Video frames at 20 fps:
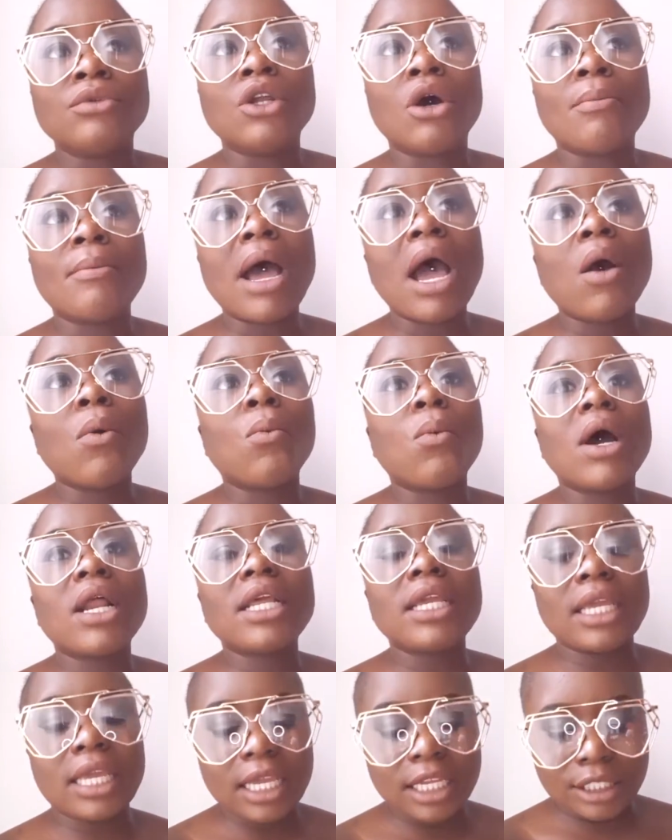No matter
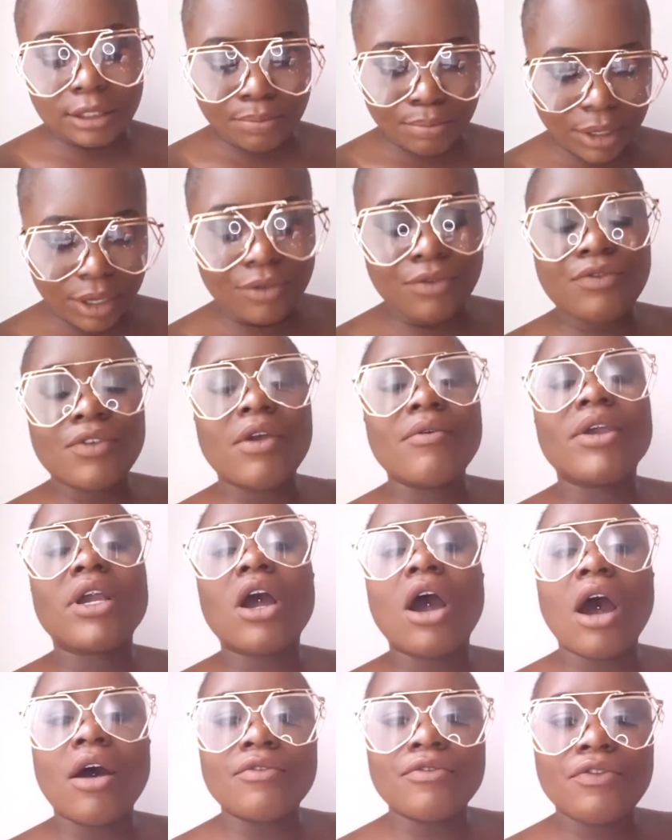what it is, be very
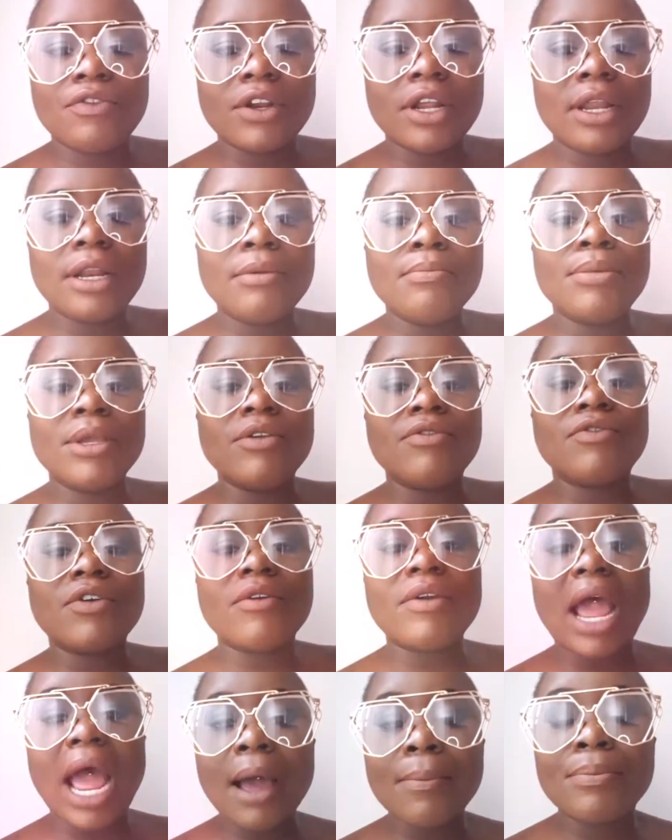confident, be
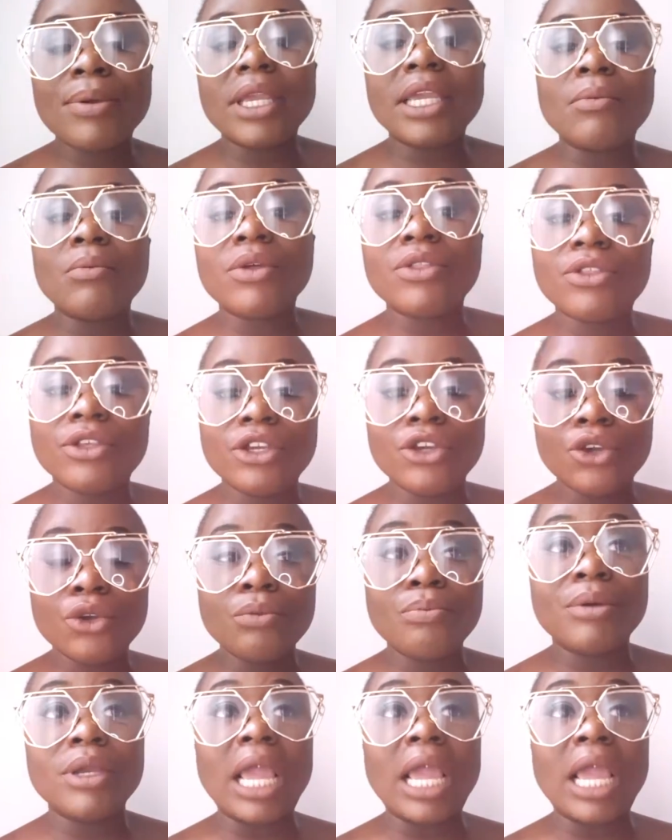very happy with you,